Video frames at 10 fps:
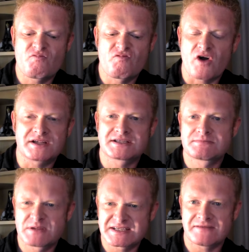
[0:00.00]
writes
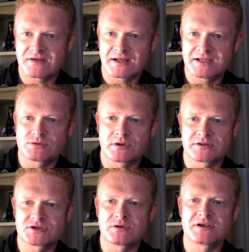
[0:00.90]
specifically
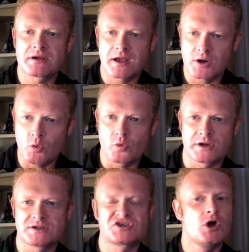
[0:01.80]
to an
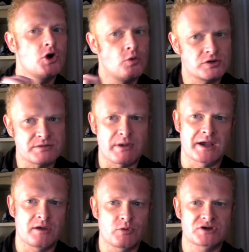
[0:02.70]
audience who want to
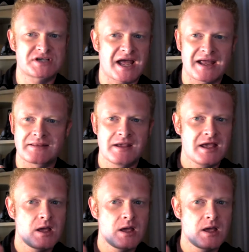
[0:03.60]
buy her books. And